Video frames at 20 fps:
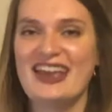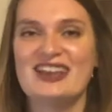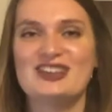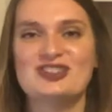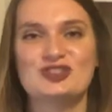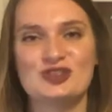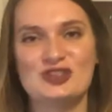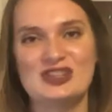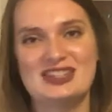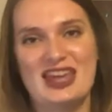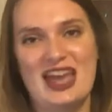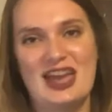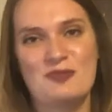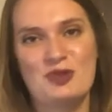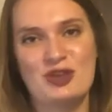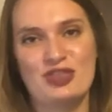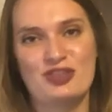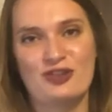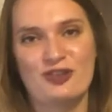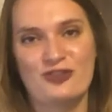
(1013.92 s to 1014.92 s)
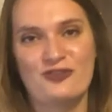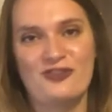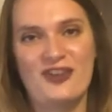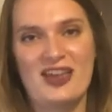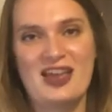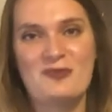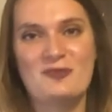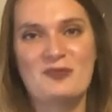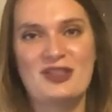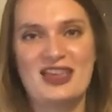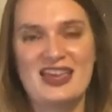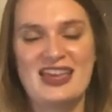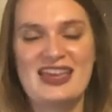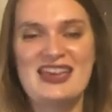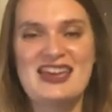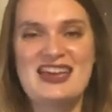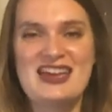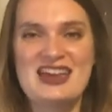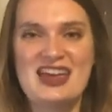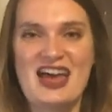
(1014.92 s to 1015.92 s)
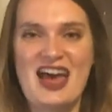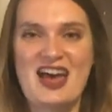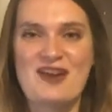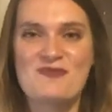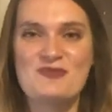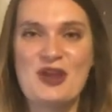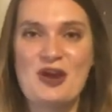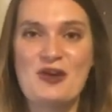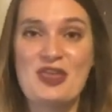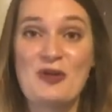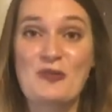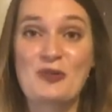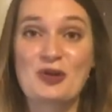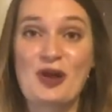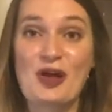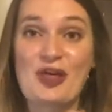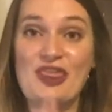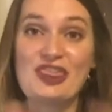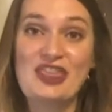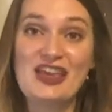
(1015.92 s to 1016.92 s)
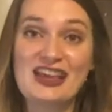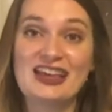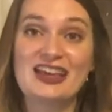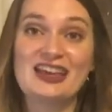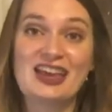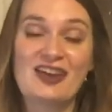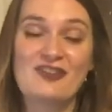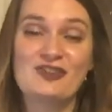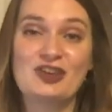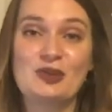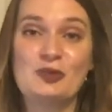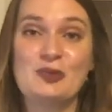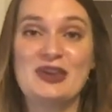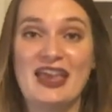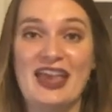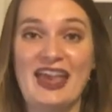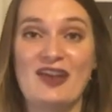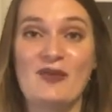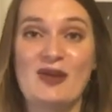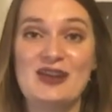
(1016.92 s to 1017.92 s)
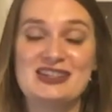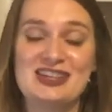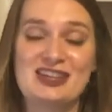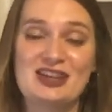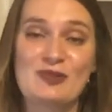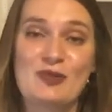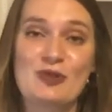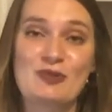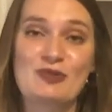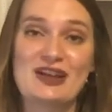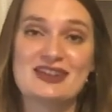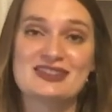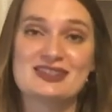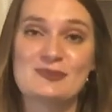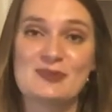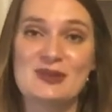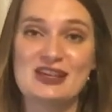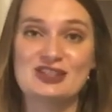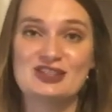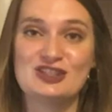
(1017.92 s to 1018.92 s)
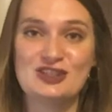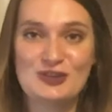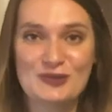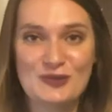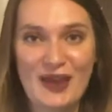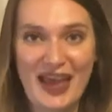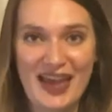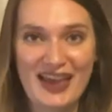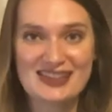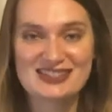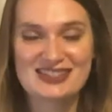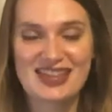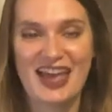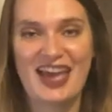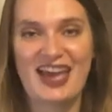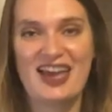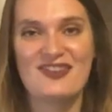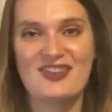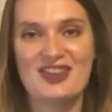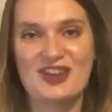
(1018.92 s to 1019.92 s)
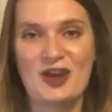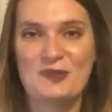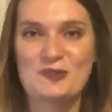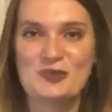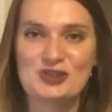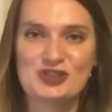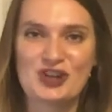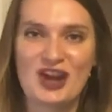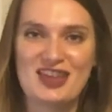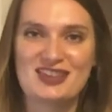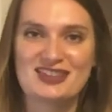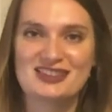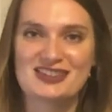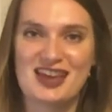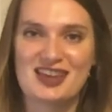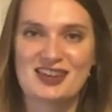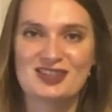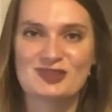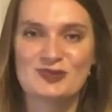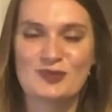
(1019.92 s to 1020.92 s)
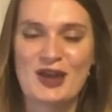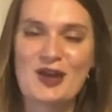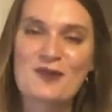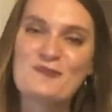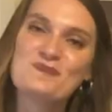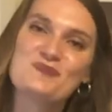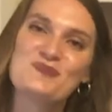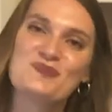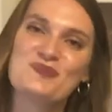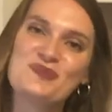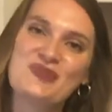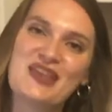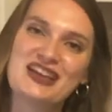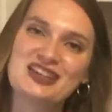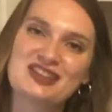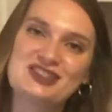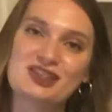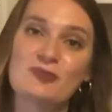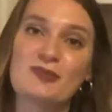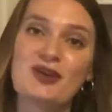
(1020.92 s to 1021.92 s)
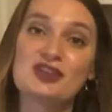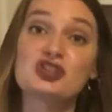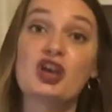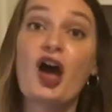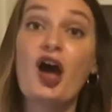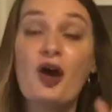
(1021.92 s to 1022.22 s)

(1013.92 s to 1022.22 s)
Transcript: Enjoy time with your family. Um, know that we're all thinking of you. We can't wait to hear what recipes you guys have, and hope you try this out as well. Thank you so much.